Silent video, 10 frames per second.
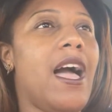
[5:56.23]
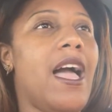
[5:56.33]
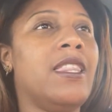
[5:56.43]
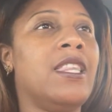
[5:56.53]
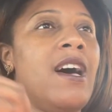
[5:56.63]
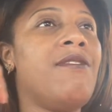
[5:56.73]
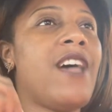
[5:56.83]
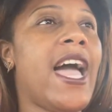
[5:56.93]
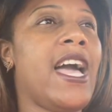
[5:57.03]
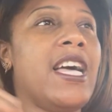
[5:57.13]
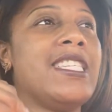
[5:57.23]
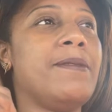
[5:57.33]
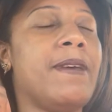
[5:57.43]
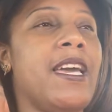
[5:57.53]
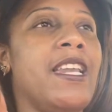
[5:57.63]
love thy
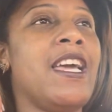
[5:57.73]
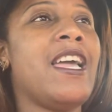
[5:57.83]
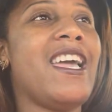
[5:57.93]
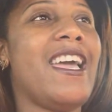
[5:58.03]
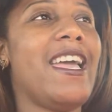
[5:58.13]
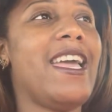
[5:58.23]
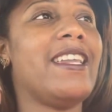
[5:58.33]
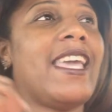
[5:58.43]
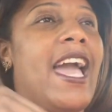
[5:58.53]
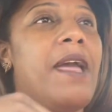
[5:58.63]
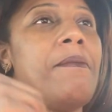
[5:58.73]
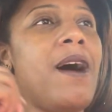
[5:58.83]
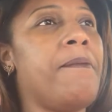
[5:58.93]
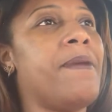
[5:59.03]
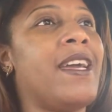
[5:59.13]
husband it came
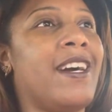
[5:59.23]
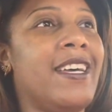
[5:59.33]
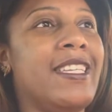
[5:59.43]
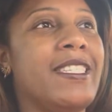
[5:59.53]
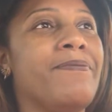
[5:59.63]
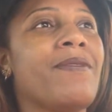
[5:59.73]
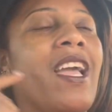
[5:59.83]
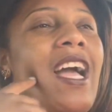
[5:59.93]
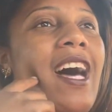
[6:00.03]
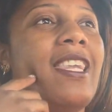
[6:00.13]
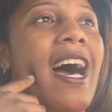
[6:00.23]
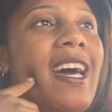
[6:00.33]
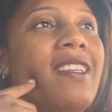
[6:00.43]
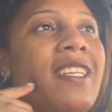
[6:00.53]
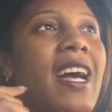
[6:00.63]
up because a
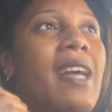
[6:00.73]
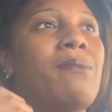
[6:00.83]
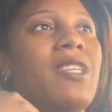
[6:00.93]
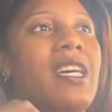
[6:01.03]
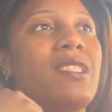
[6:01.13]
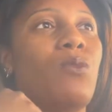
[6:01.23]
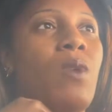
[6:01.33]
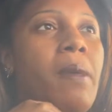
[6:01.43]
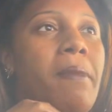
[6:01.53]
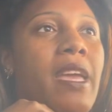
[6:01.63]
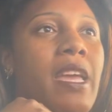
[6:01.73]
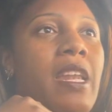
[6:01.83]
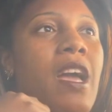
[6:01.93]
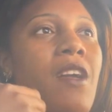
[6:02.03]
lot of times us women